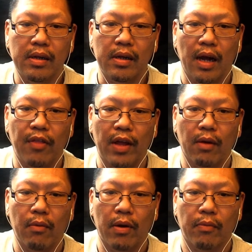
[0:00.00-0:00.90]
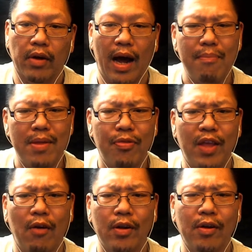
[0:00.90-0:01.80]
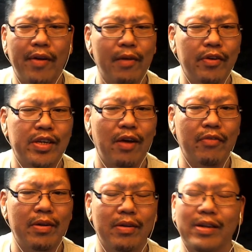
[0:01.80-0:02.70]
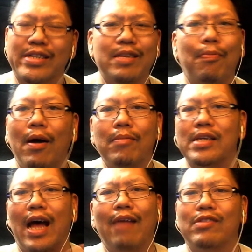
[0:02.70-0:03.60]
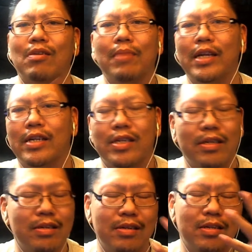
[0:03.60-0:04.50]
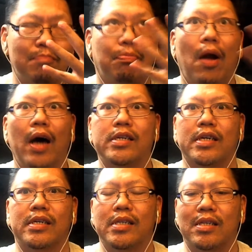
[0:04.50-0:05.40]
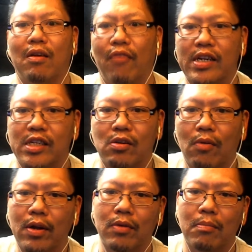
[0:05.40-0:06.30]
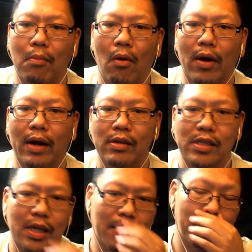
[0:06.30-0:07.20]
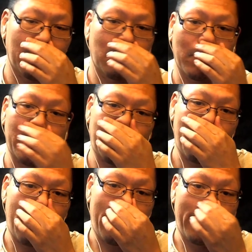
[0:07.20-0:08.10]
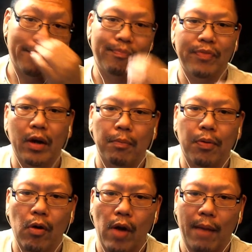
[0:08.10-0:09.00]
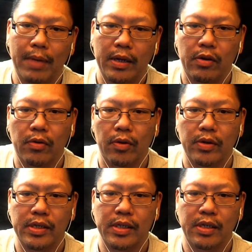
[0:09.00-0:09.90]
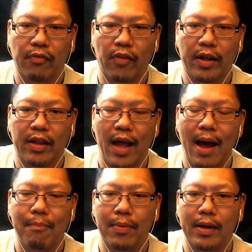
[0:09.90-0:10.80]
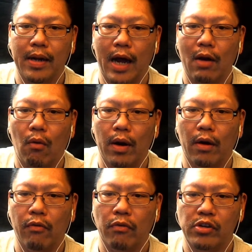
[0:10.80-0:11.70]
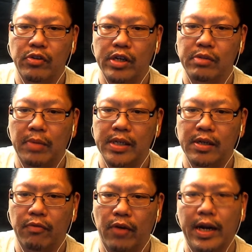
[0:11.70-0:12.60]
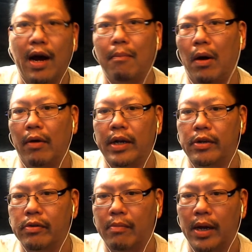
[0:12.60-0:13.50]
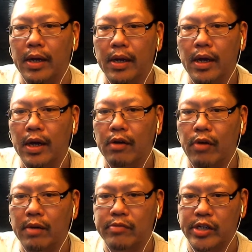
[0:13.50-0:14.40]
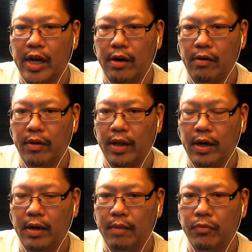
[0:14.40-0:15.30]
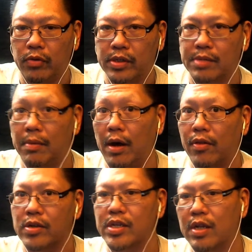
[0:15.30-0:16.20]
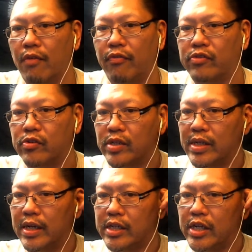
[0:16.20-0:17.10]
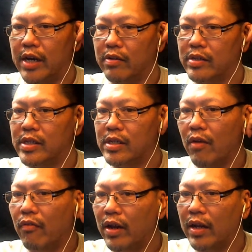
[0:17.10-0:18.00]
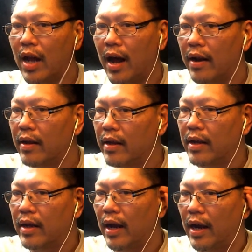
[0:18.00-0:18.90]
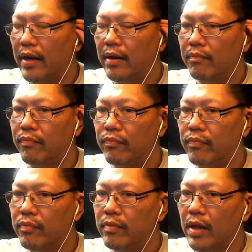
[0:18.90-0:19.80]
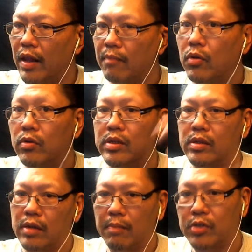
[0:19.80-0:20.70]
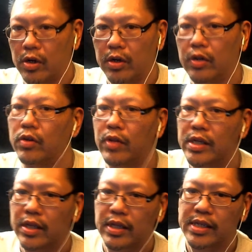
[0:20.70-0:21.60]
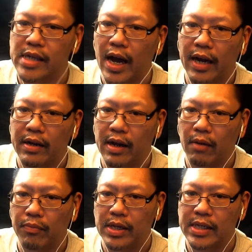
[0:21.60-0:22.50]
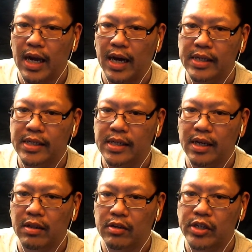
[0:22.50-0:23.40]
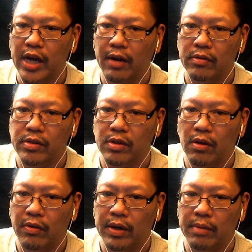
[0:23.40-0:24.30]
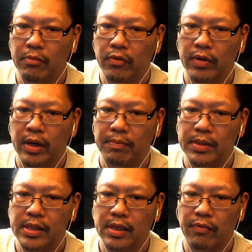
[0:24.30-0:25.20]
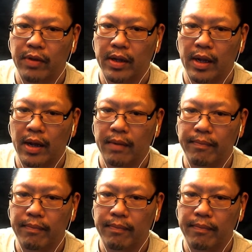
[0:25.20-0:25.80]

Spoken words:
I think it'll work well. I've been toying with software. The problem is I have so many projects and stuff. I just don't want to do more. And I was thinking about doing programming tutorials and stuff like that, but I don't want to overstretch myself. Right now I'm already doing my aquarium channel, and then I'm doing some other stuff, short skit channels and stuff like that. And I'm starting to do this on the side to help these guys get their channels going and moving up and stuff like that.